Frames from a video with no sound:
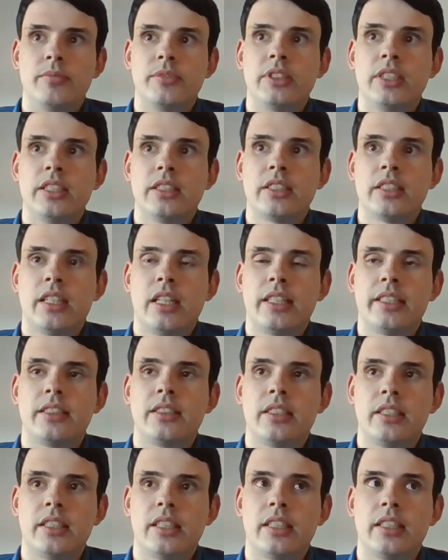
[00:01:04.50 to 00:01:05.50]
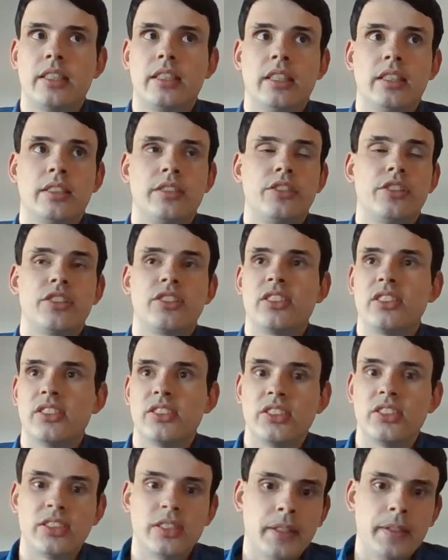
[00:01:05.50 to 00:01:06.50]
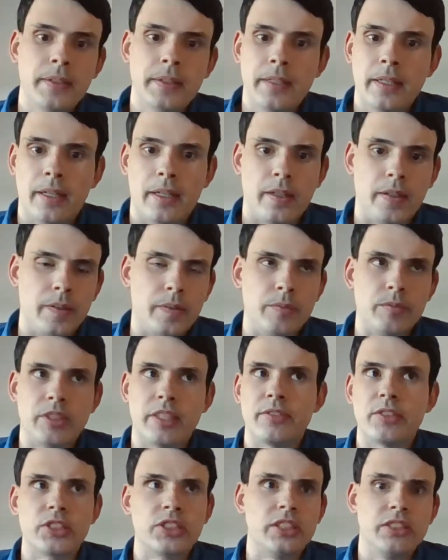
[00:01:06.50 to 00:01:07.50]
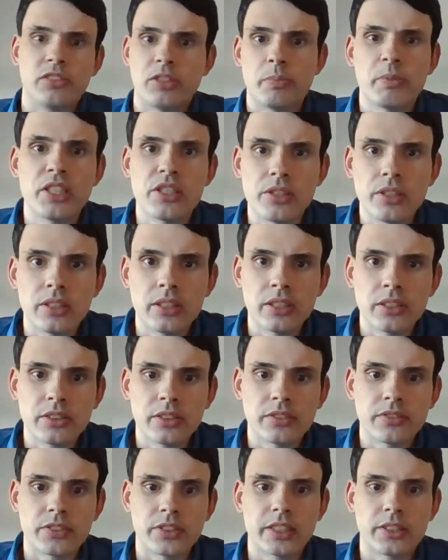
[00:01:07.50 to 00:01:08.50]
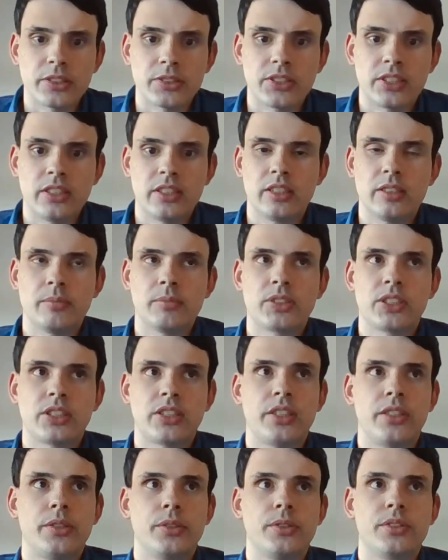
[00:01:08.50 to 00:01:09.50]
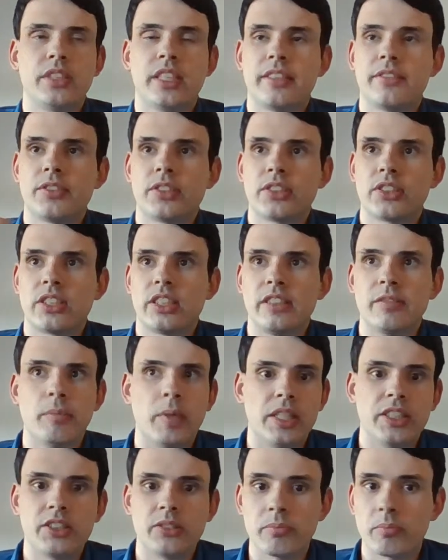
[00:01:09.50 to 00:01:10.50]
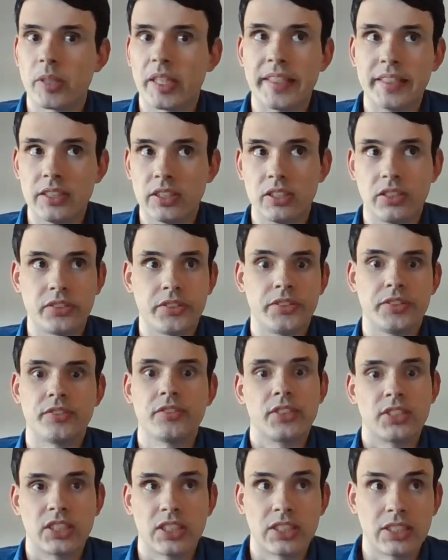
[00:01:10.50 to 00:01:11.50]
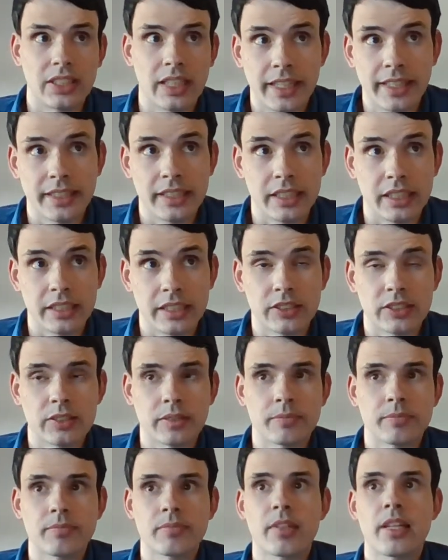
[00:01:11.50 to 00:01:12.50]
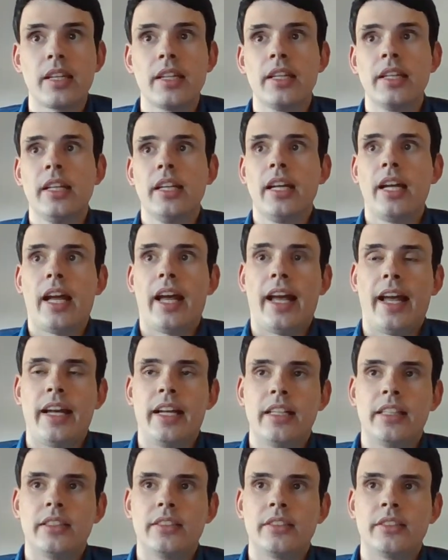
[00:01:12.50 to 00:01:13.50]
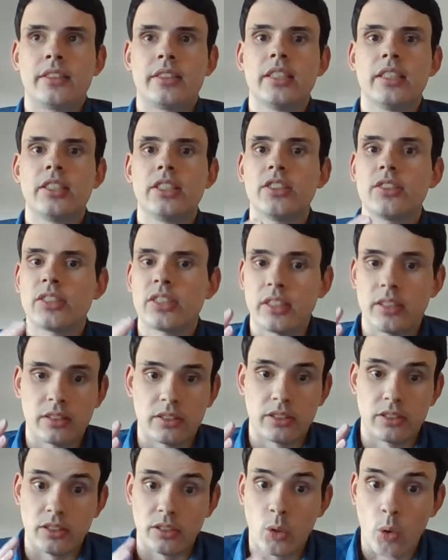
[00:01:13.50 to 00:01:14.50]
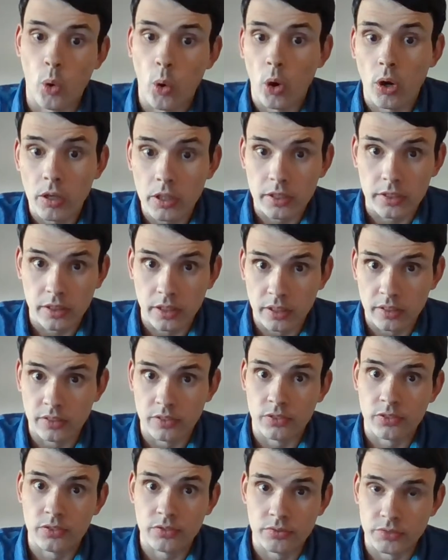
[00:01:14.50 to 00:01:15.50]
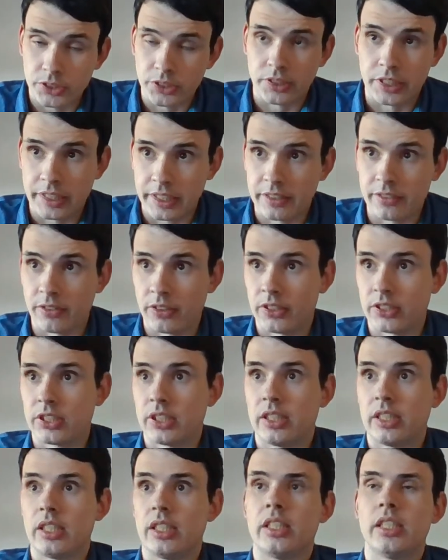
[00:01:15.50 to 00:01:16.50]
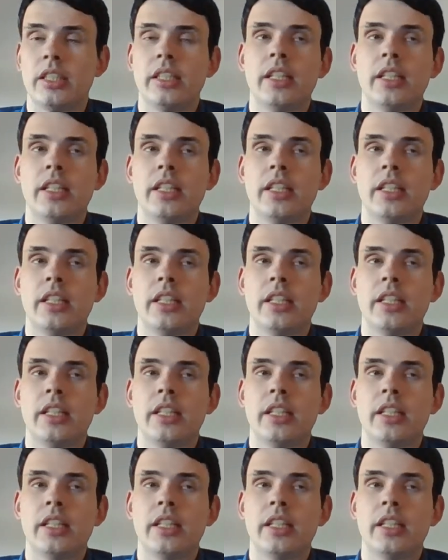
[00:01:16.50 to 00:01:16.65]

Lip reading: this idea that just as diversity of species is good for ecosystems, so diversity of minds and brains is good for societies. And this is the core of neurodiversity.